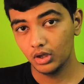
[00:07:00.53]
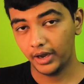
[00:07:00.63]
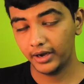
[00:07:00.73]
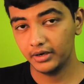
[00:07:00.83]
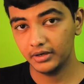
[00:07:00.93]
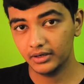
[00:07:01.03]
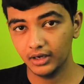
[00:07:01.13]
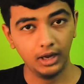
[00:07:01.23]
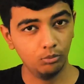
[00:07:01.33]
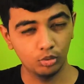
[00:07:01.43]
and
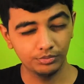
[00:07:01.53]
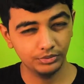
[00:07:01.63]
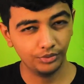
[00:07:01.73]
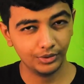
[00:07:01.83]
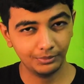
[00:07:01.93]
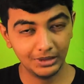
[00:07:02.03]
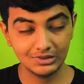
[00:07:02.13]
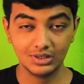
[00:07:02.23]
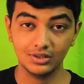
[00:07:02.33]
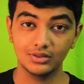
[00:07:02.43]
I'm hoping for the
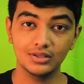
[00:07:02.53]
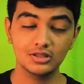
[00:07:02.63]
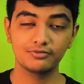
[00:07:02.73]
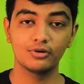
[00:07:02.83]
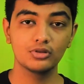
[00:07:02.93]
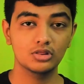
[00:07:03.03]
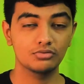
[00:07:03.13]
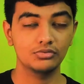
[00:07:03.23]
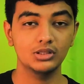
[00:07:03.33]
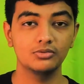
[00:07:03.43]
best. This phone
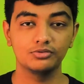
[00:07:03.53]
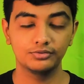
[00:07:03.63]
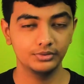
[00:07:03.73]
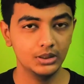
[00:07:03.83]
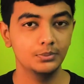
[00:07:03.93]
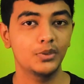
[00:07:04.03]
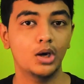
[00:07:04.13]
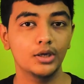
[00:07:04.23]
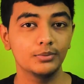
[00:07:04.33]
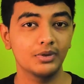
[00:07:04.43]
will be
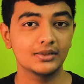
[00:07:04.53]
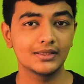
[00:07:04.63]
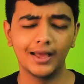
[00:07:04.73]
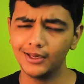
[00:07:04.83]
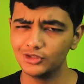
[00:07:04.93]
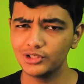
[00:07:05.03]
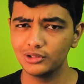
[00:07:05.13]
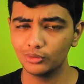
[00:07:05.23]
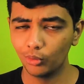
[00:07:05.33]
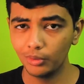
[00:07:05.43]
powering by the LG's
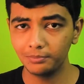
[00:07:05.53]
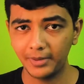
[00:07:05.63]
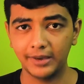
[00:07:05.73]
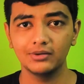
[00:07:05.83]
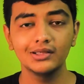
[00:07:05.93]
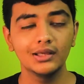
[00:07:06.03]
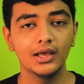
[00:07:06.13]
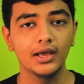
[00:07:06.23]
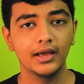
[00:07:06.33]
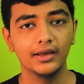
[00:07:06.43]
own battery,
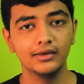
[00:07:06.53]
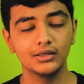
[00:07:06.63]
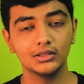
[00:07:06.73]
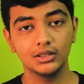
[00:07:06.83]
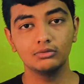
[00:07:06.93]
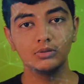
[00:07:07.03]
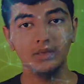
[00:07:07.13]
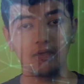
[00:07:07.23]
and they will be